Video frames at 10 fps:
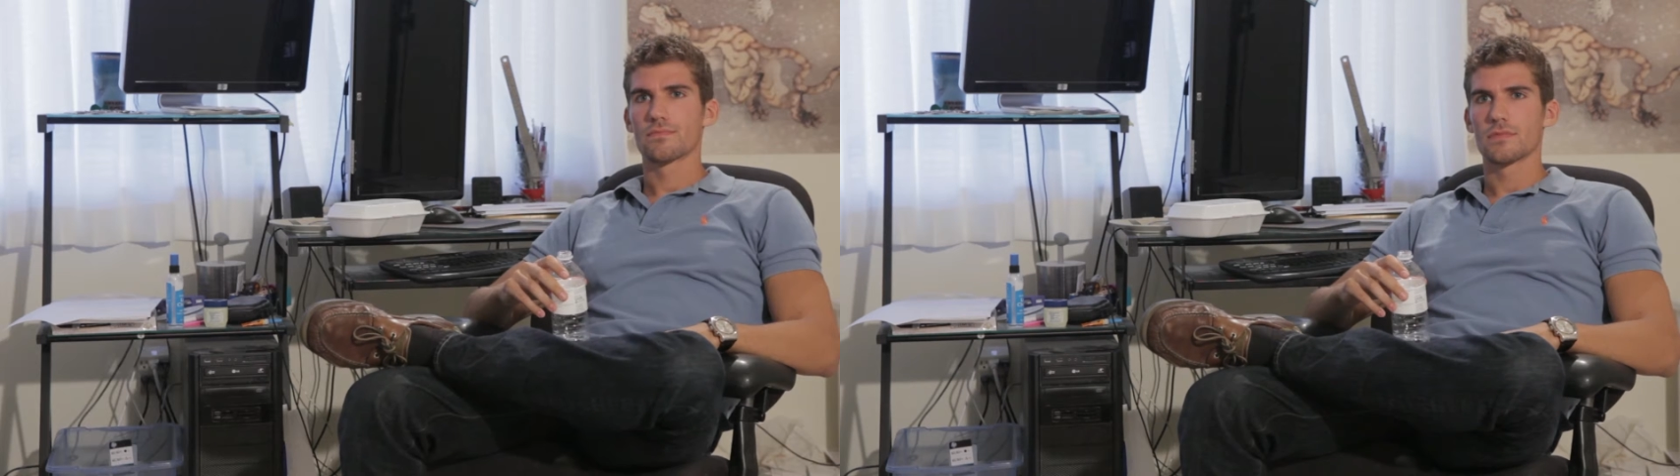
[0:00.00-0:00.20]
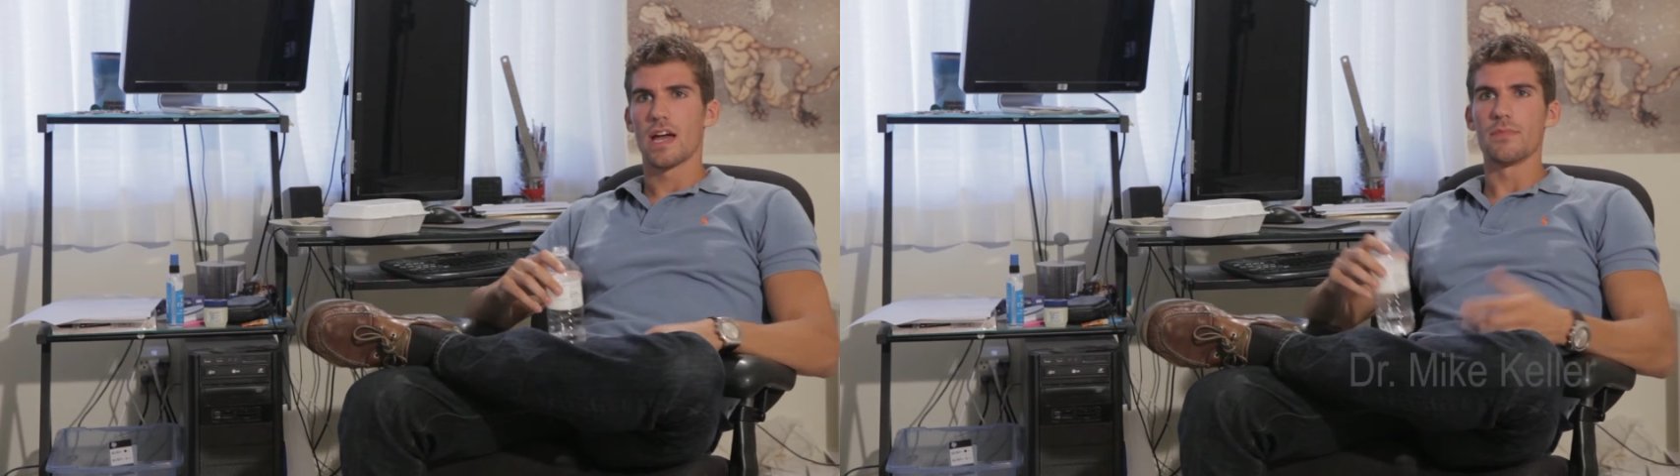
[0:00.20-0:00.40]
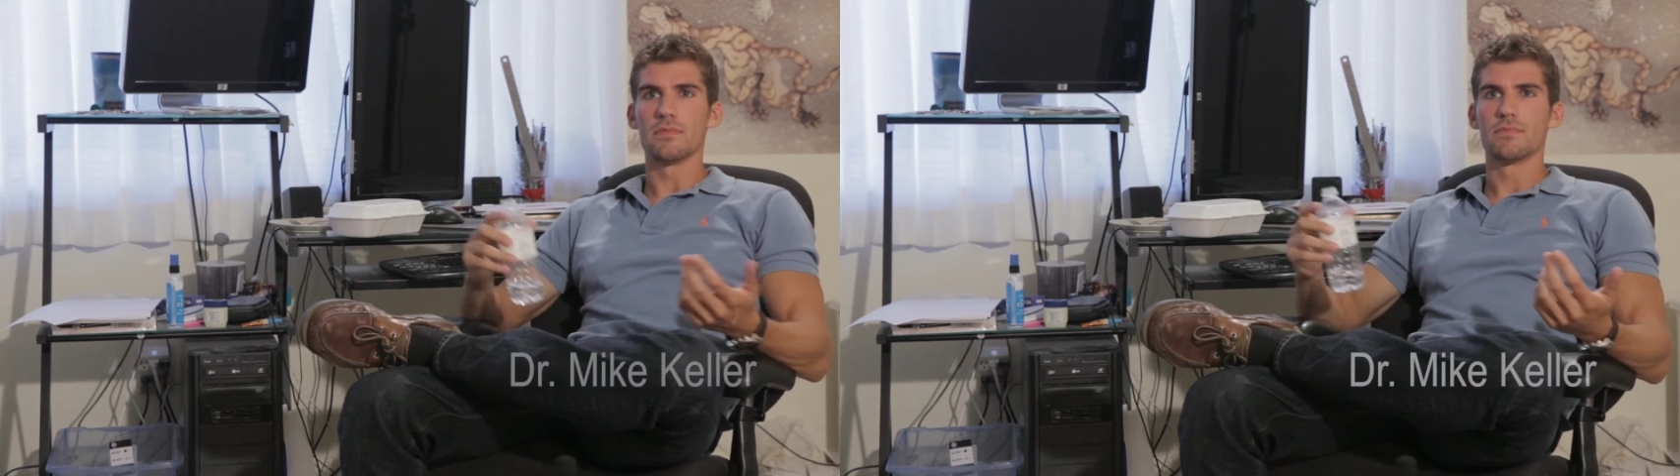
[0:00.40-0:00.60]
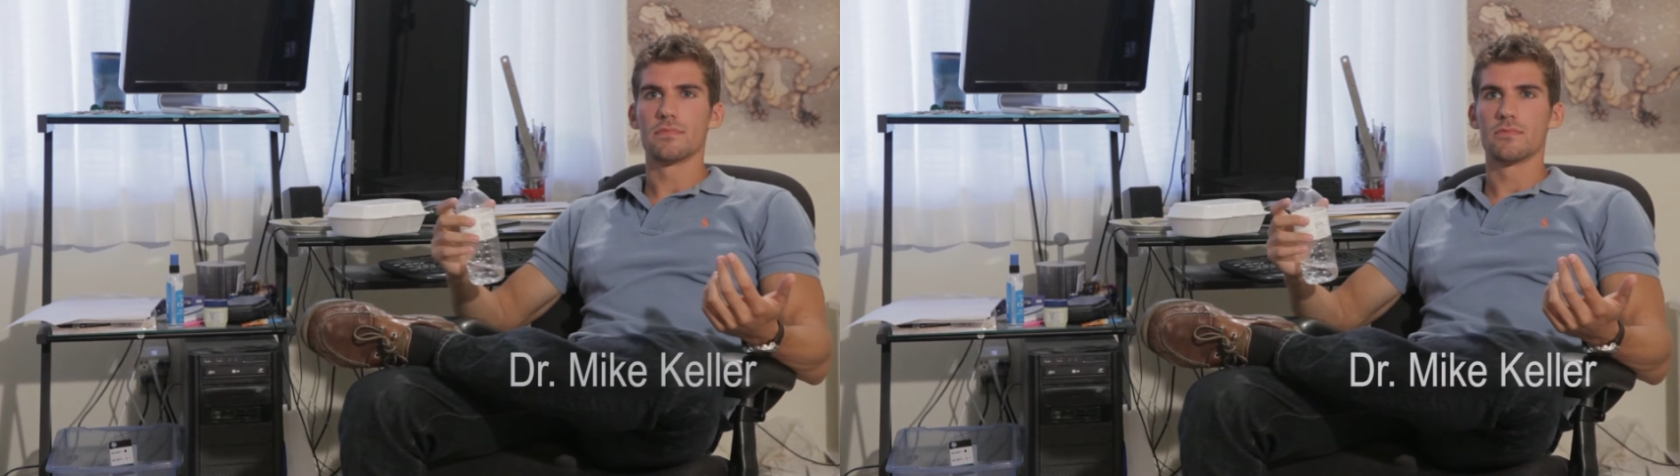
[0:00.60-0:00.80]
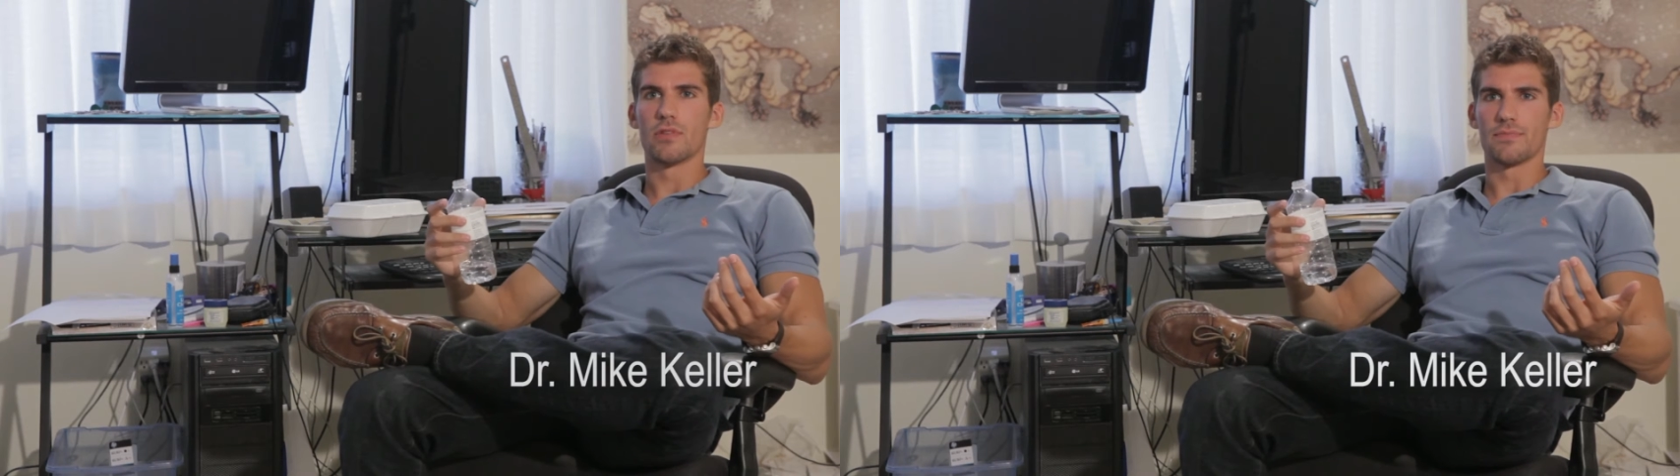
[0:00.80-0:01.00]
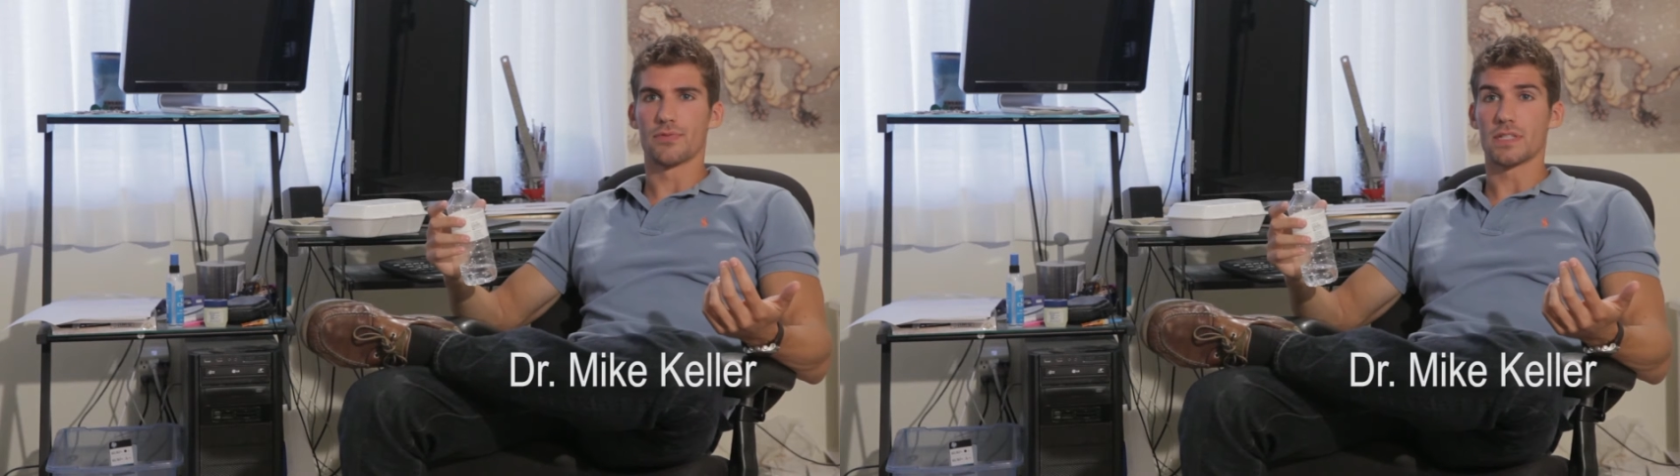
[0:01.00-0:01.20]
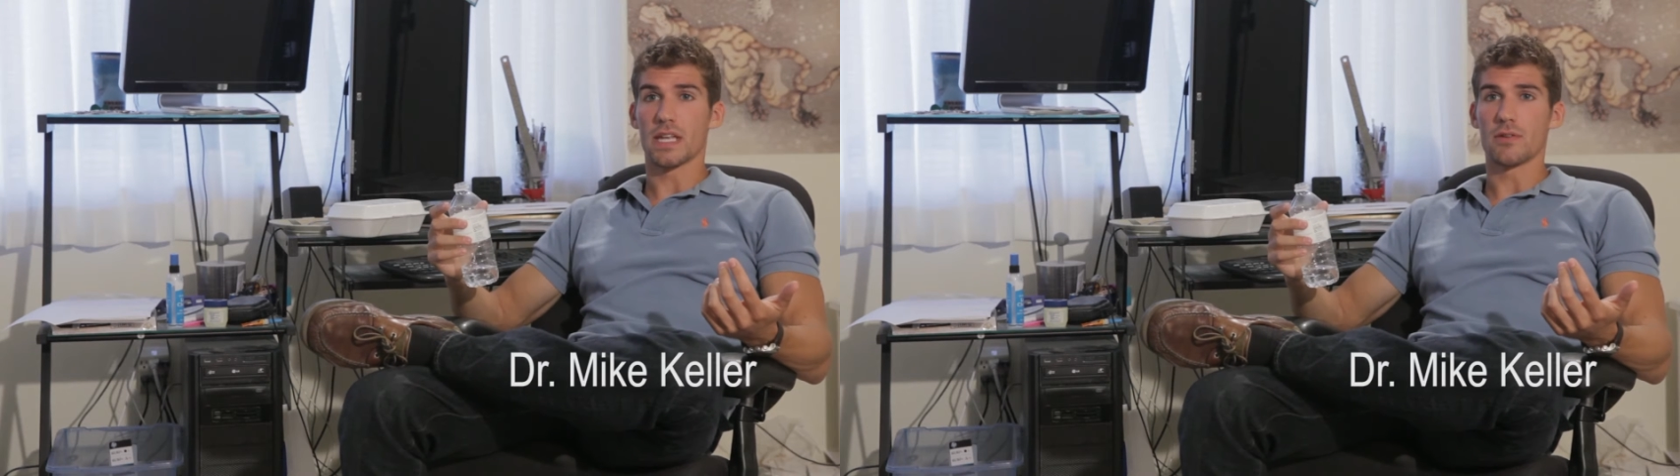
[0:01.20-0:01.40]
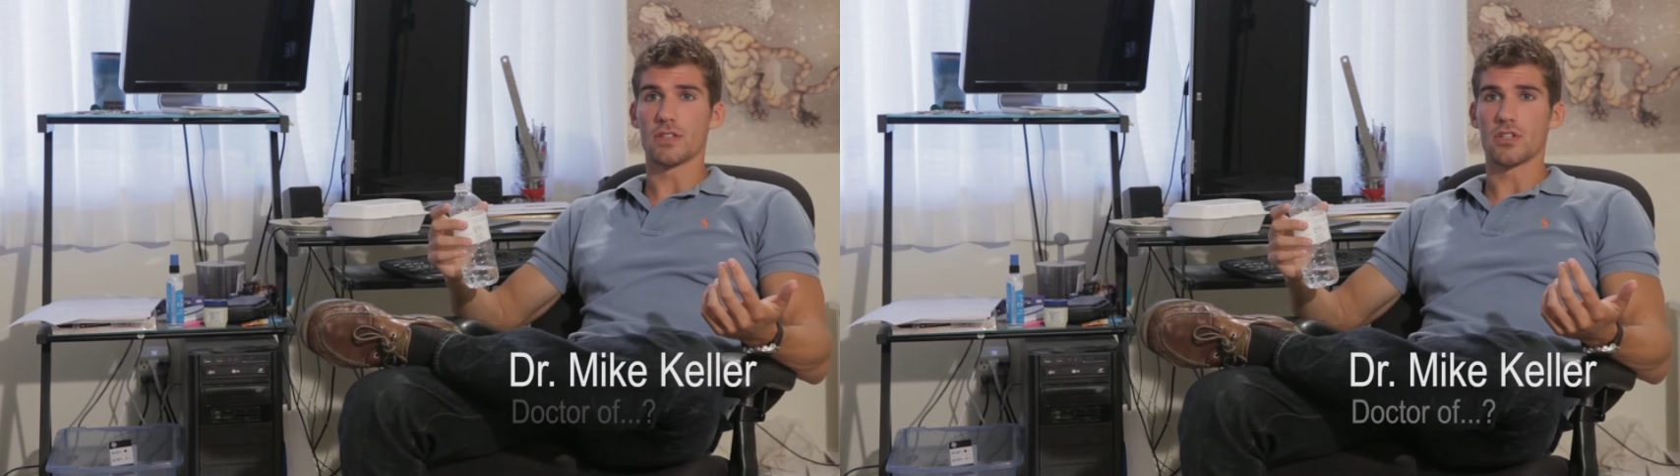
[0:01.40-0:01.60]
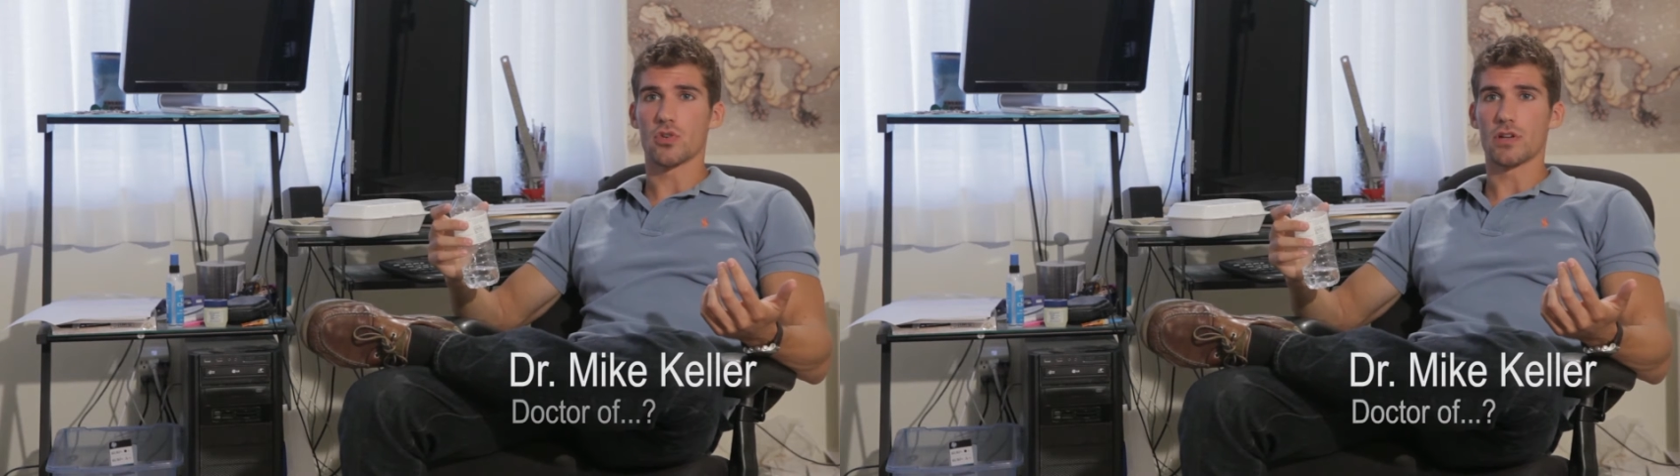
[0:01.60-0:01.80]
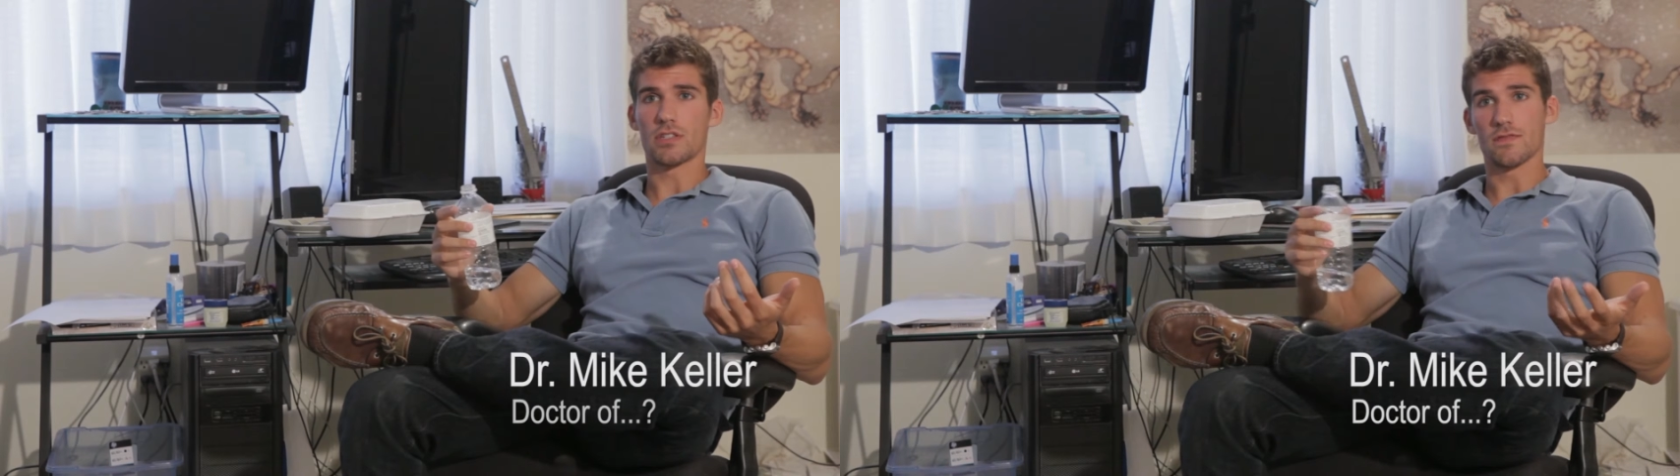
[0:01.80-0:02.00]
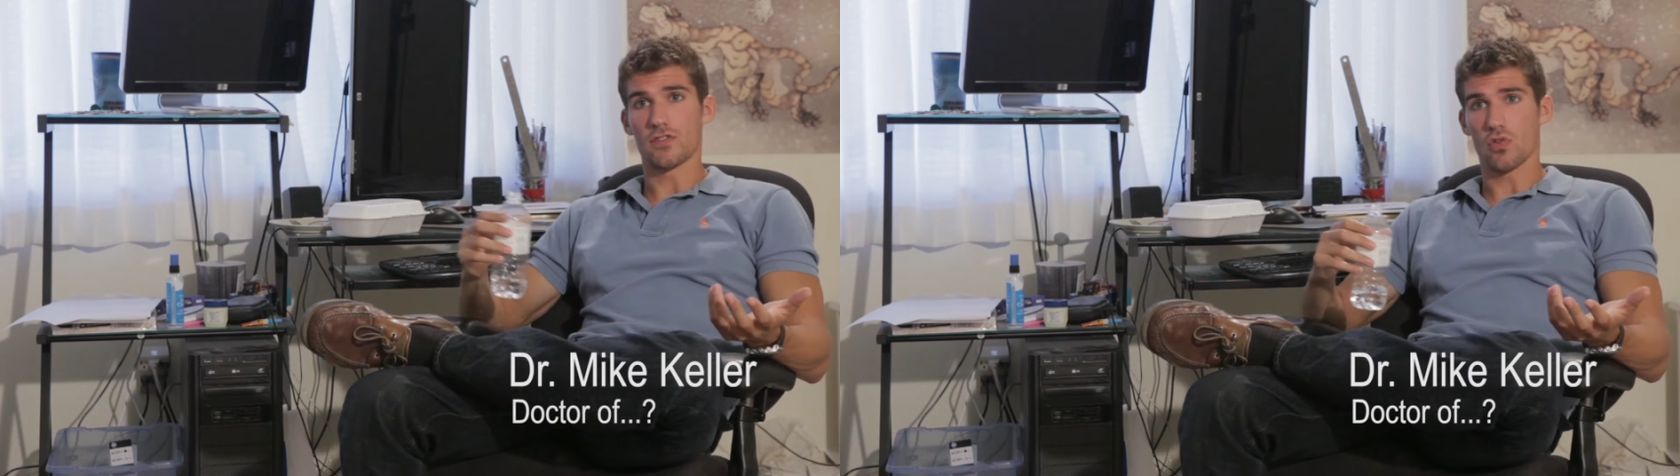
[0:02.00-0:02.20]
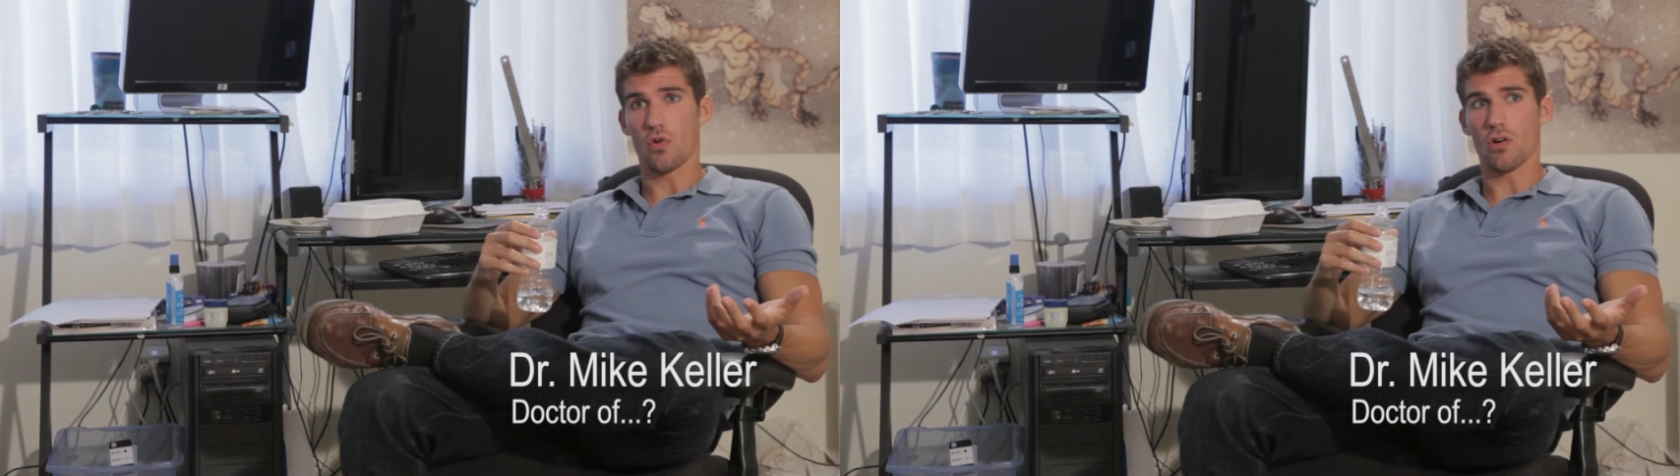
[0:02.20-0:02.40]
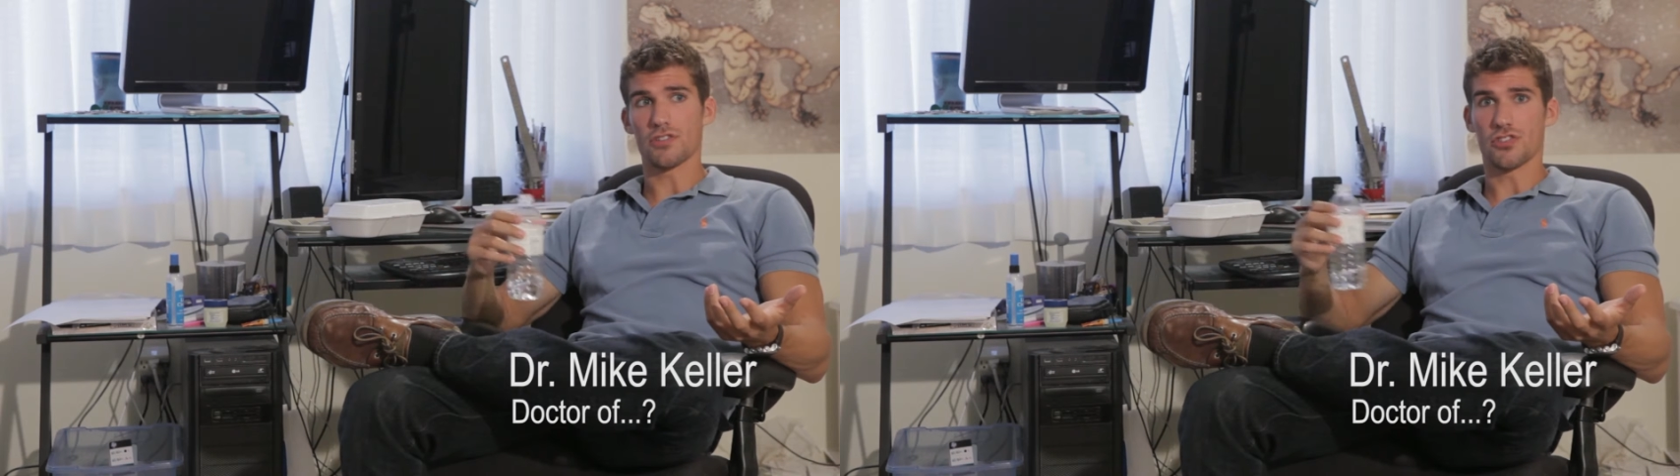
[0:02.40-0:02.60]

I mean, when presented with a choice of sword,